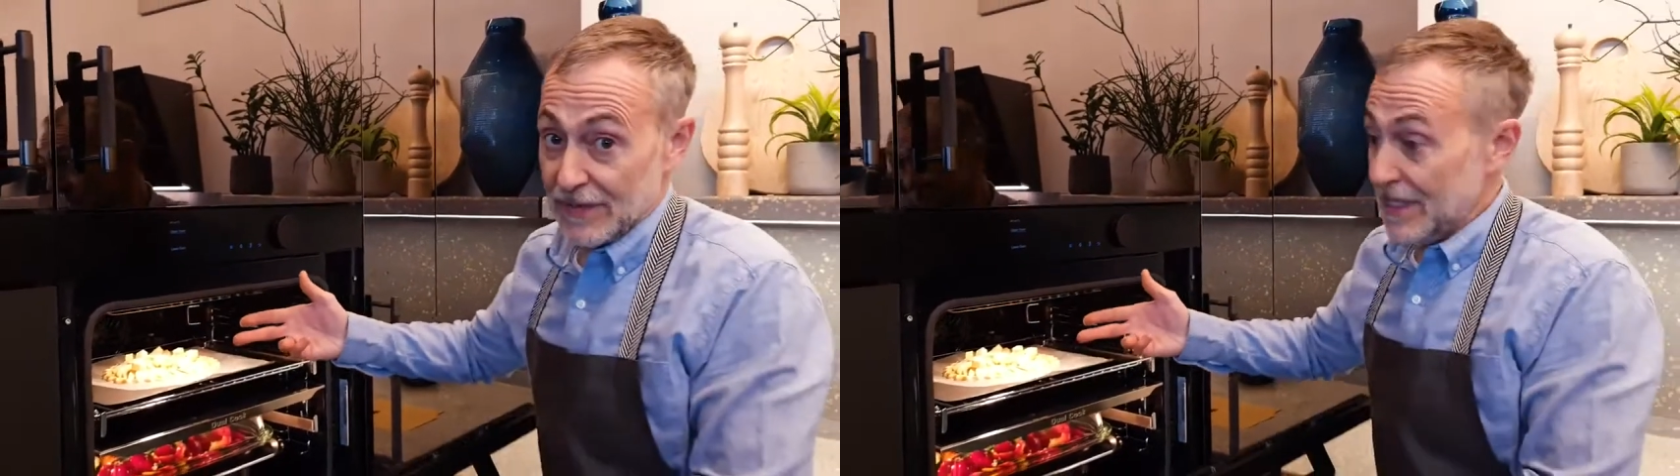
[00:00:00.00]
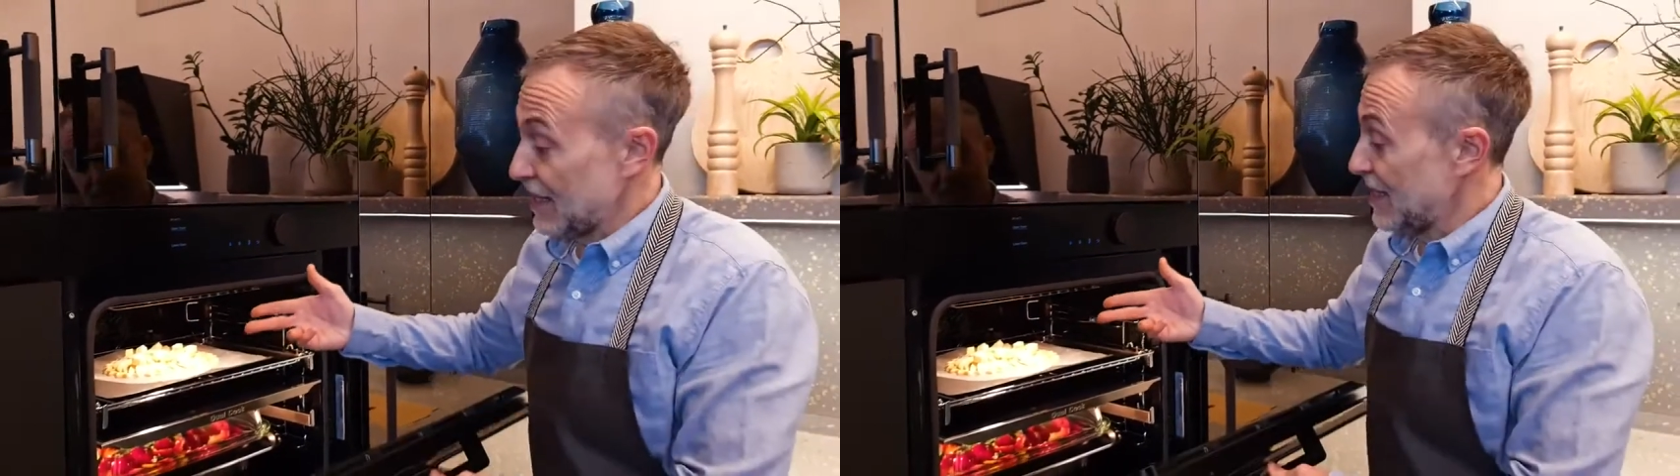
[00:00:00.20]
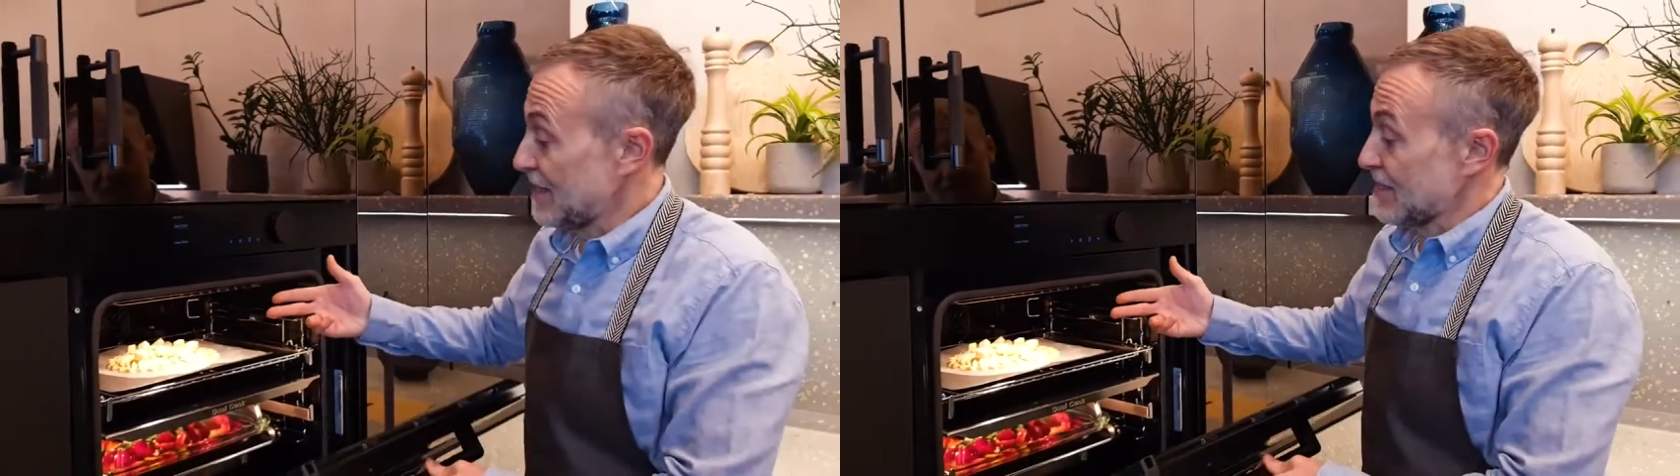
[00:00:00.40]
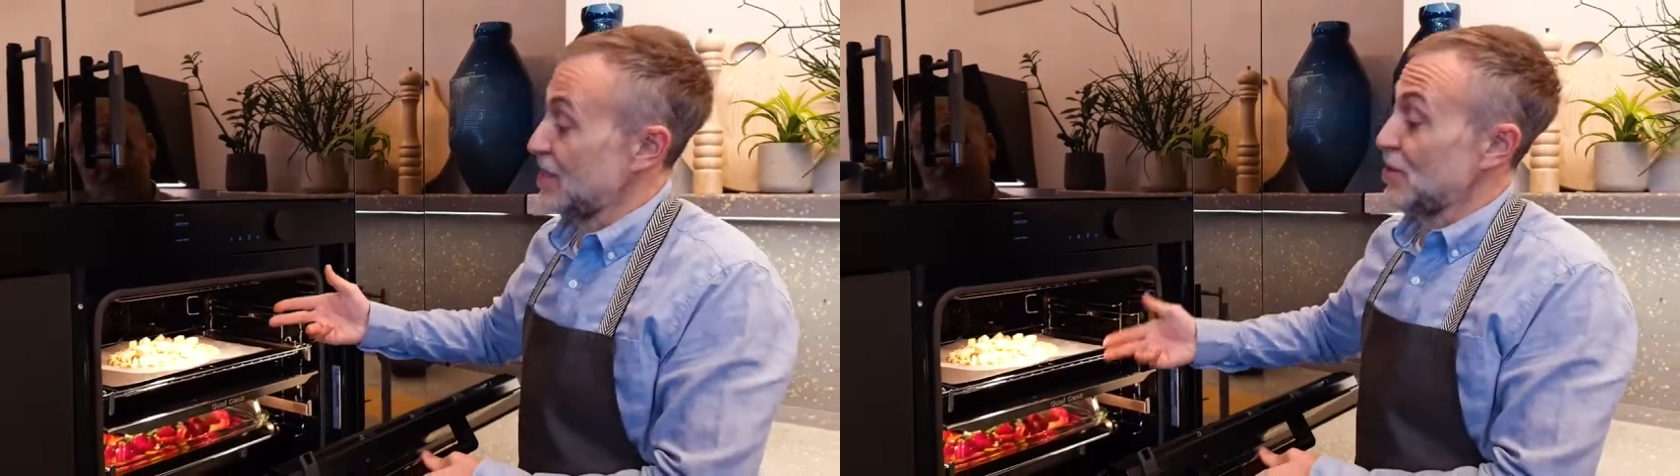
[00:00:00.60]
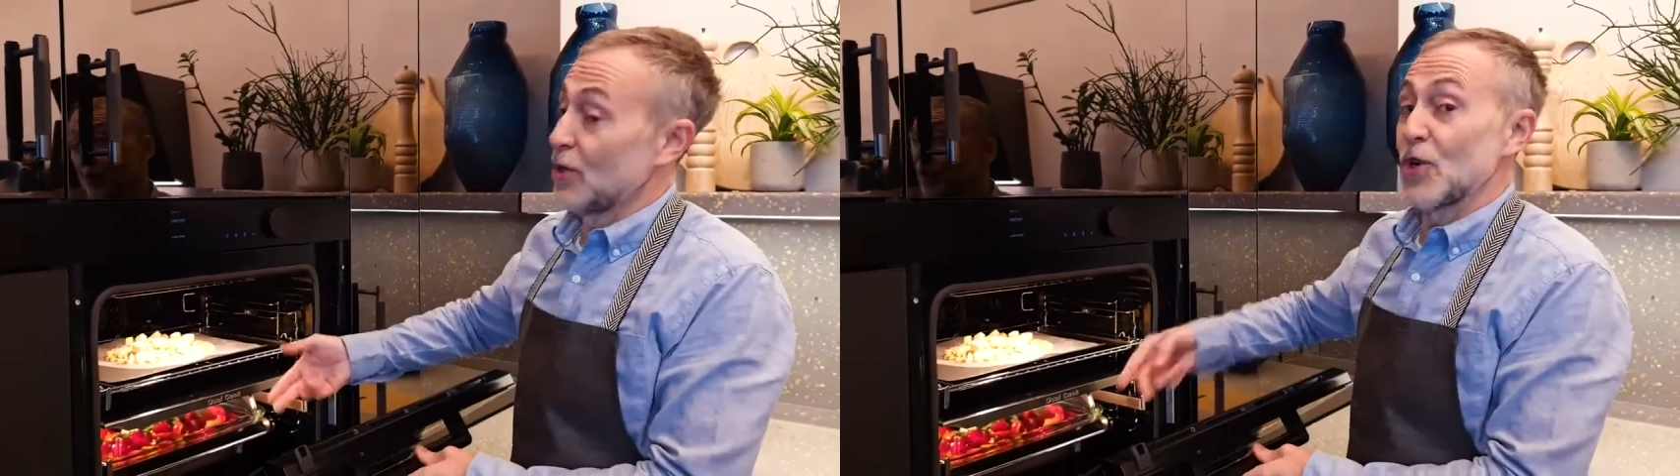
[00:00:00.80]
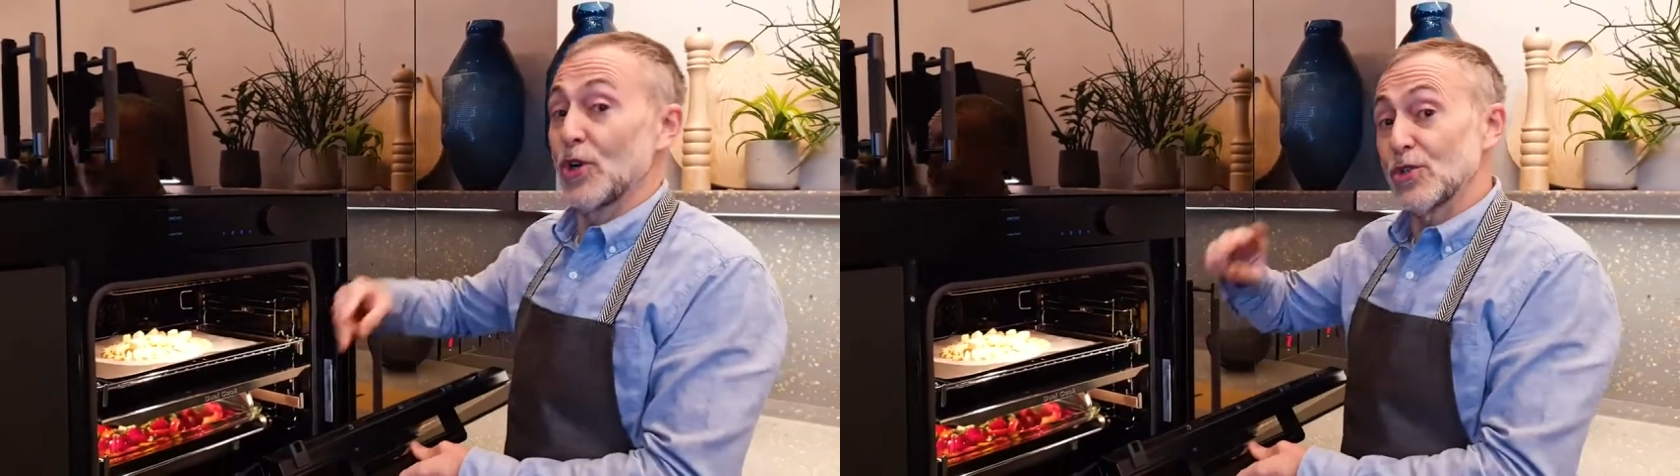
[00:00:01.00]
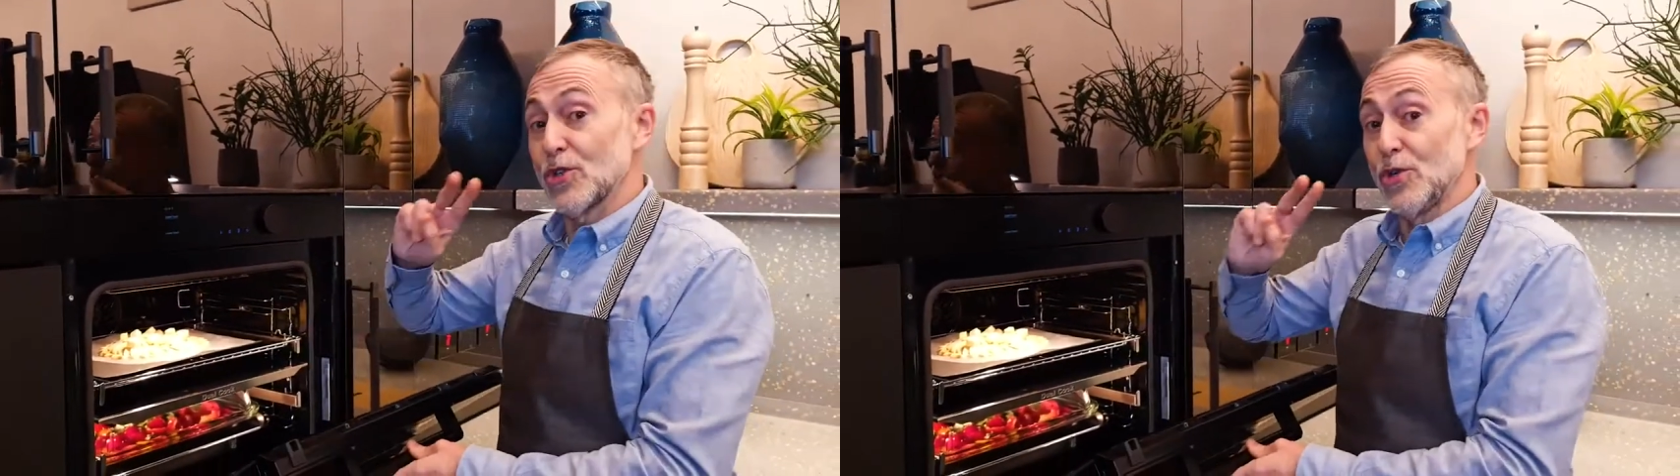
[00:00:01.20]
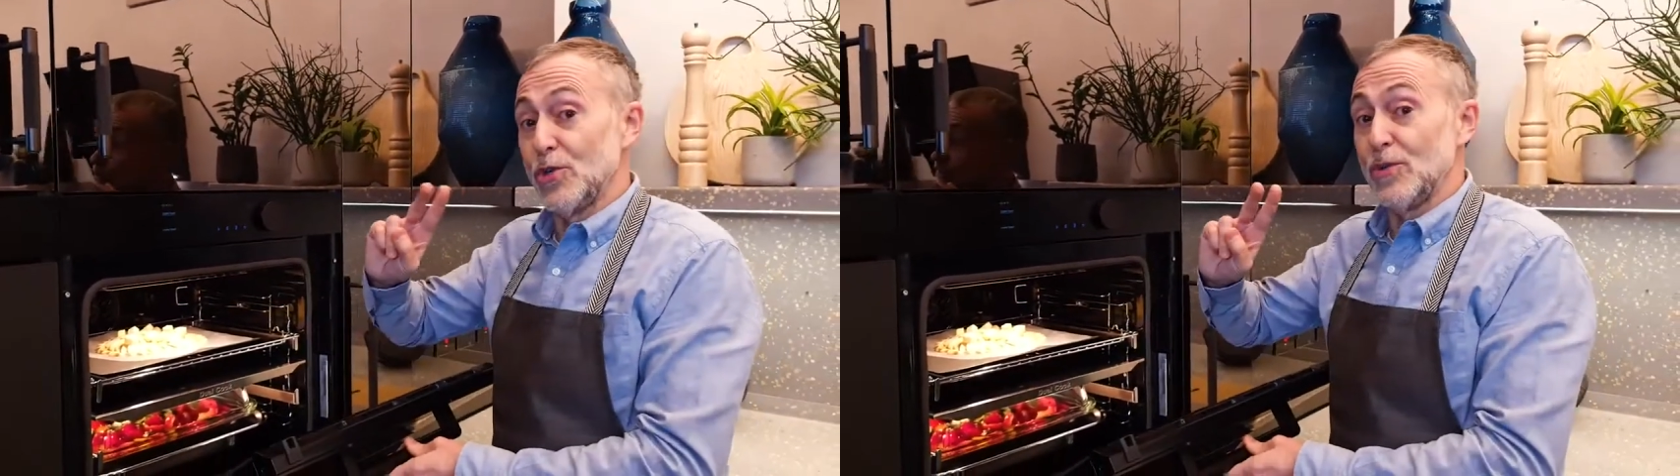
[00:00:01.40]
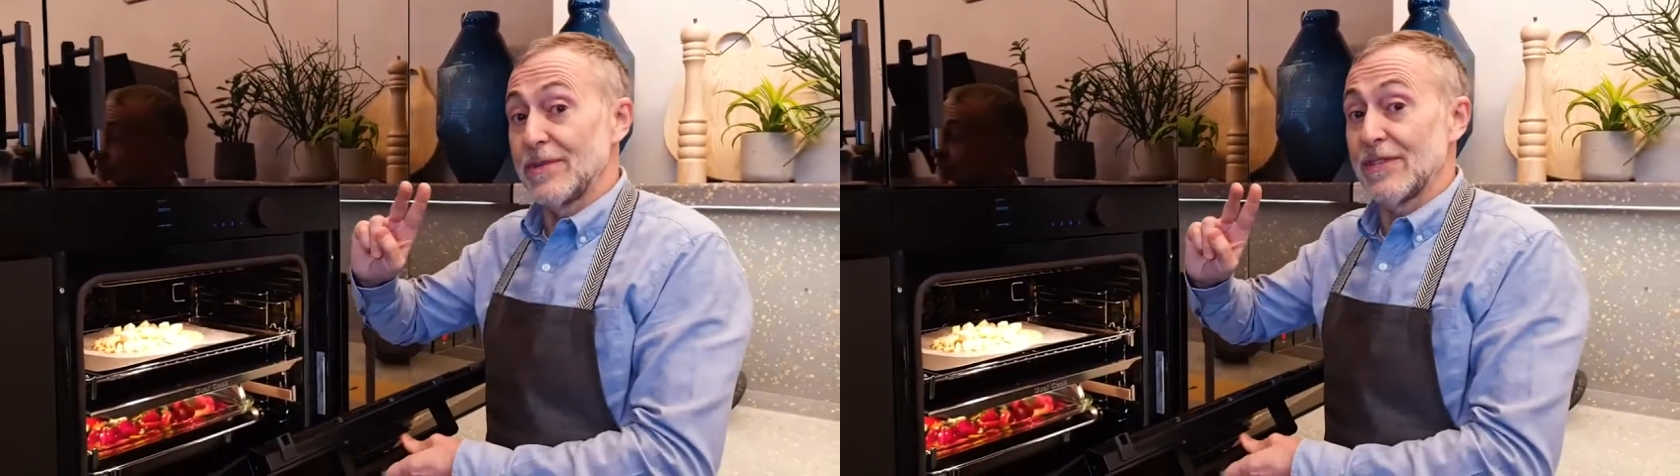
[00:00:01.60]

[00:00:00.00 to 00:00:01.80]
oven is that you can cook 2